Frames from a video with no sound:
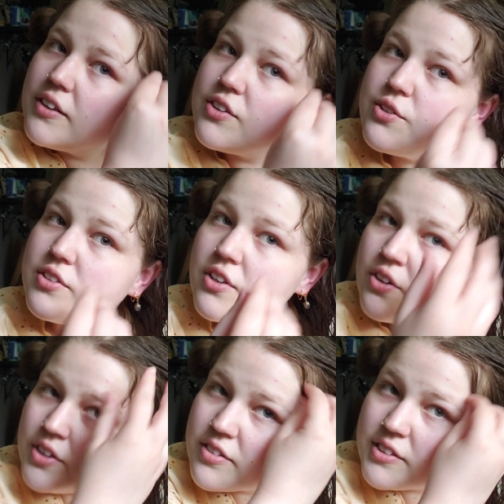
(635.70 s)
Do you see
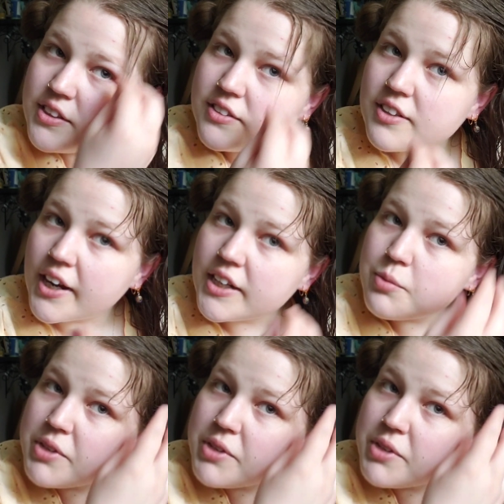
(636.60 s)
all these little tiny